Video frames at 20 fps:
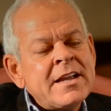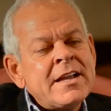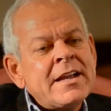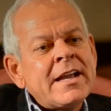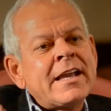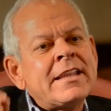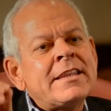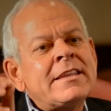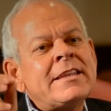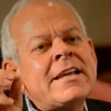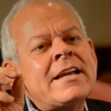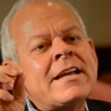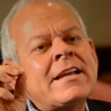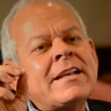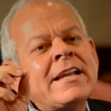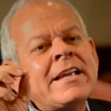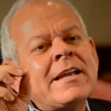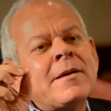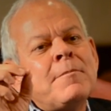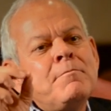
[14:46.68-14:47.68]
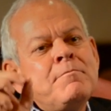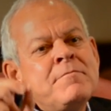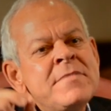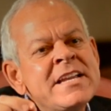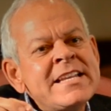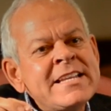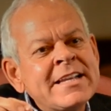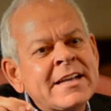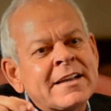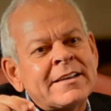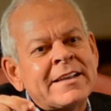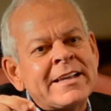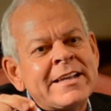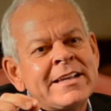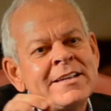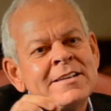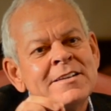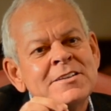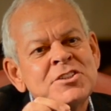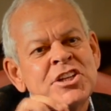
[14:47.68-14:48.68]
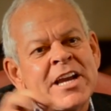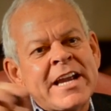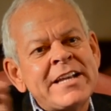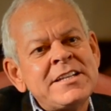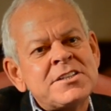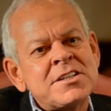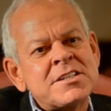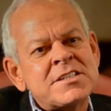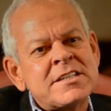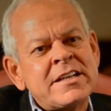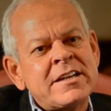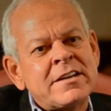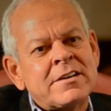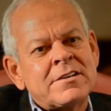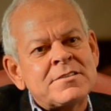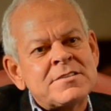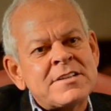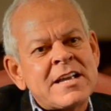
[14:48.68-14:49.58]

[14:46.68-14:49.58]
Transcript: And then he immediately changes gears.